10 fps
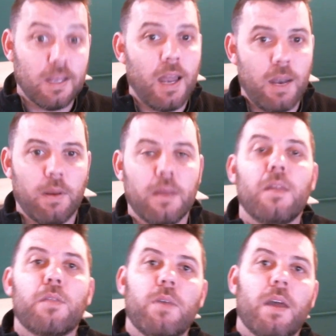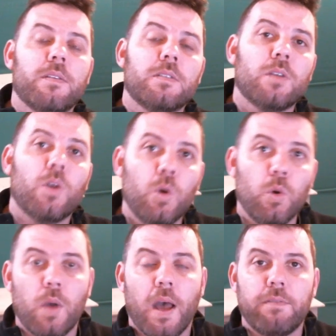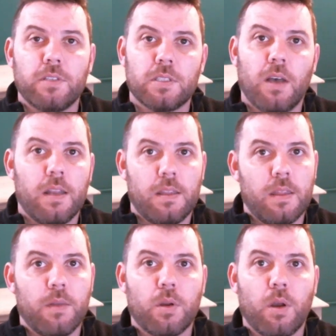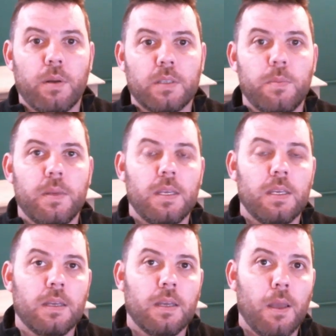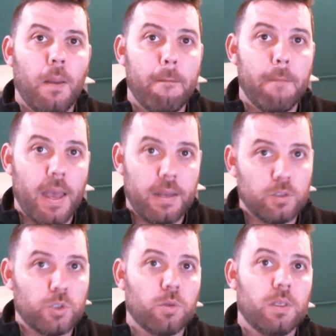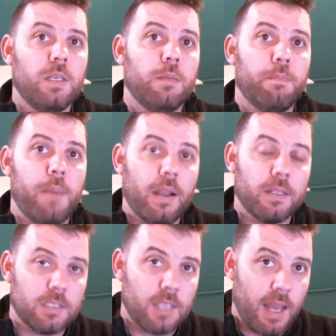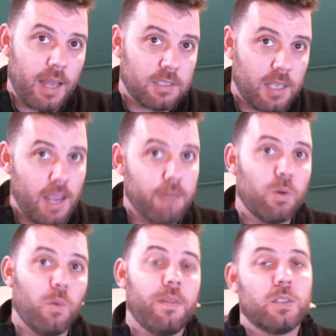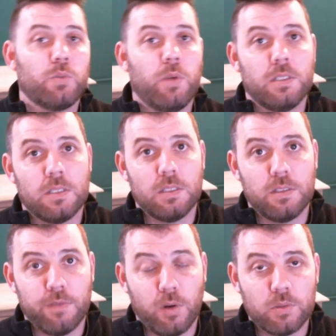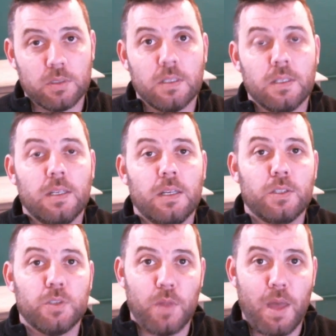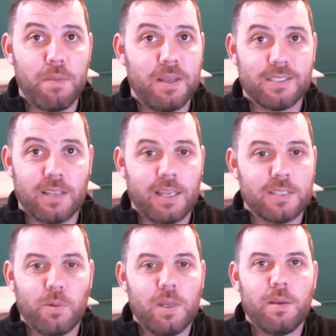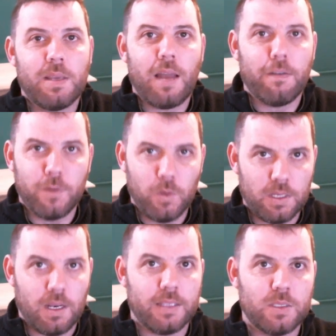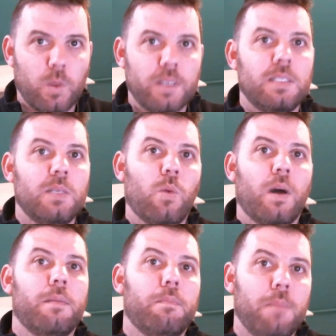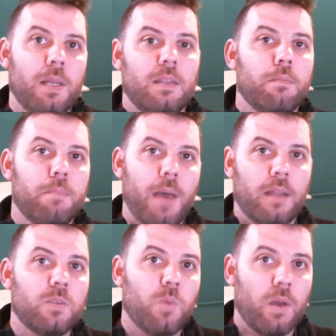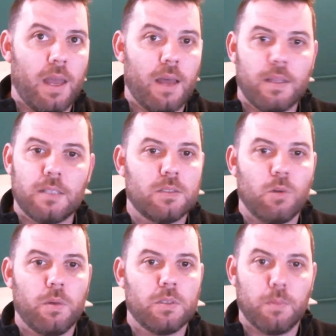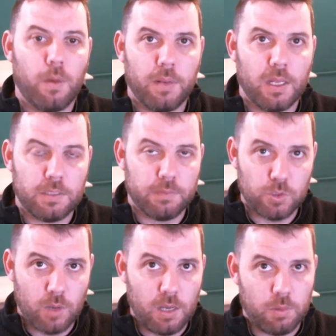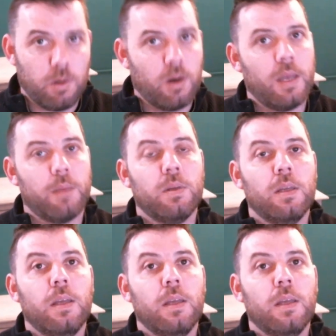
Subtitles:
Anyway, 3 others who have decided that there are going to be mandatory ballots set out to everyone that's registered to vote. So that means in California, 21 million ballots went out. That's almost the population of Australia where I am.